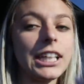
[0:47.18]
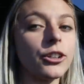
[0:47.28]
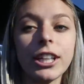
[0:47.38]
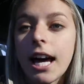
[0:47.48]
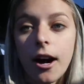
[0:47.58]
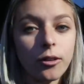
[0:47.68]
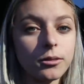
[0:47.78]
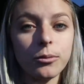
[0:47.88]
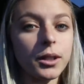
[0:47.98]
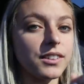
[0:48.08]
Eried out.
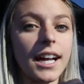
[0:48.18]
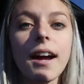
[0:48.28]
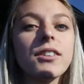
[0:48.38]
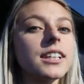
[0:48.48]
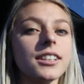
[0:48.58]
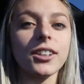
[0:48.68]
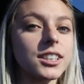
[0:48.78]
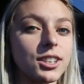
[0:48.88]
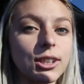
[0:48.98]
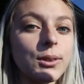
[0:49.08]
We've done everything there
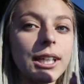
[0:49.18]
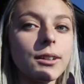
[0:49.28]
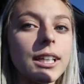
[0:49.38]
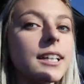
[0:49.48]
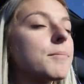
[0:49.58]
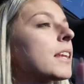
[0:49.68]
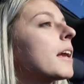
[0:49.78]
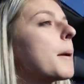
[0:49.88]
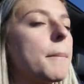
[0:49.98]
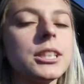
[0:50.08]
is to do in Erie.
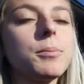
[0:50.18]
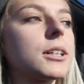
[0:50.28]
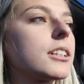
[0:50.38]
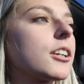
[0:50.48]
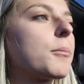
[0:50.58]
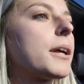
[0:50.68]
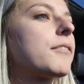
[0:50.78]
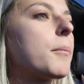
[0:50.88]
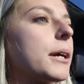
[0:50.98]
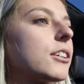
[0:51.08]
Pittsburgh's a little bit
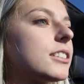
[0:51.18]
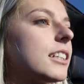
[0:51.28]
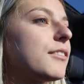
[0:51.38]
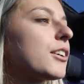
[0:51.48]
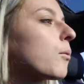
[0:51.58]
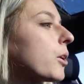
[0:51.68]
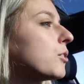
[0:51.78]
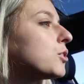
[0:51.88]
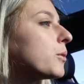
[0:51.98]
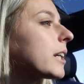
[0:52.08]
of a bigger city feel. What are
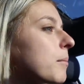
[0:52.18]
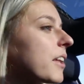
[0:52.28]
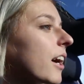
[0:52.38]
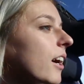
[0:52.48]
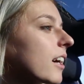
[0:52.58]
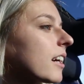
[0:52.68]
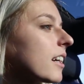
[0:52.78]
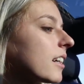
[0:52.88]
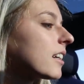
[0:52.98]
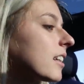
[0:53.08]
you doing up there? She's
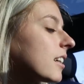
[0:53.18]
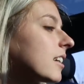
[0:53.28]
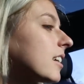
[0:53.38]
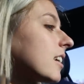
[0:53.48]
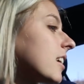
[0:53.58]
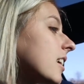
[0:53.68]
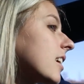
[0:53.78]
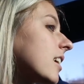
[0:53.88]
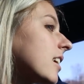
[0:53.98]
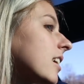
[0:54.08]
sticking her
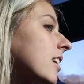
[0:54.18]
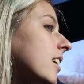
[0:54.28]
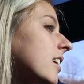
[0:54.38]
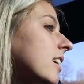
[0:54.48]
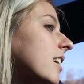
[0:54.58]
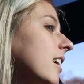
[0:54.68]
finger in my mouth.